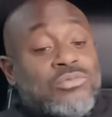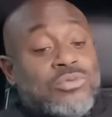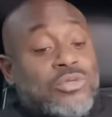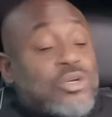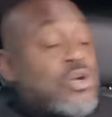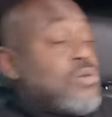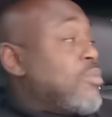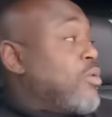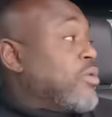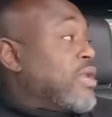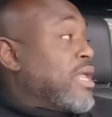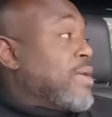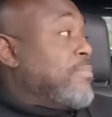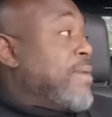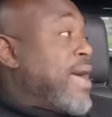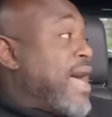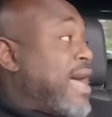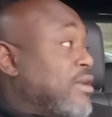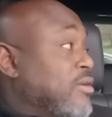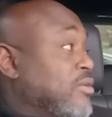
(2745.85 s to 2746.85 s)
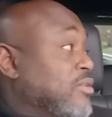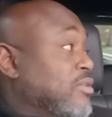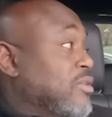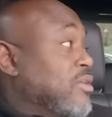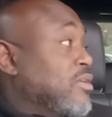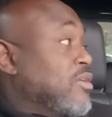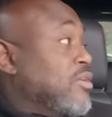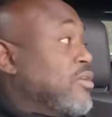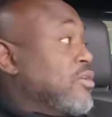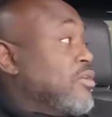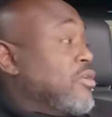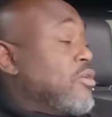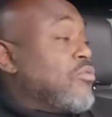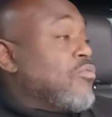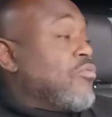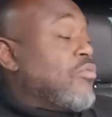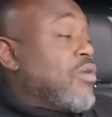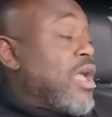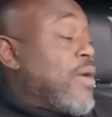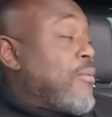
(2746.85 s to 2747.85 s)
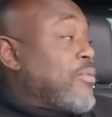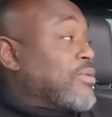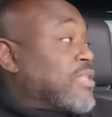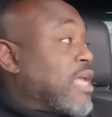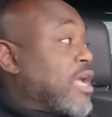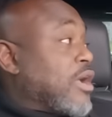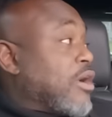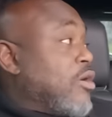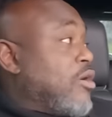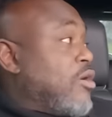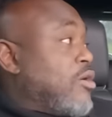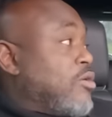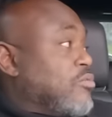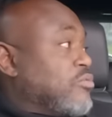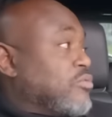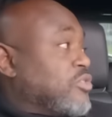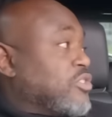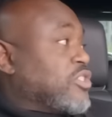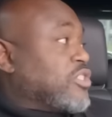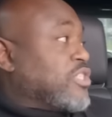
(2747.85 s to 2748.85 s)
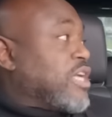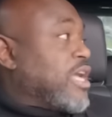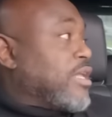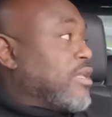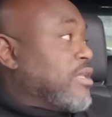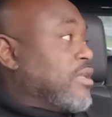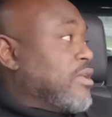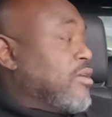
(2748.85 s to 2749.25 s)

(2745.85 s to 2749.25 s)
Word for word: Kool Moe Dee battled, it was like, oh shit.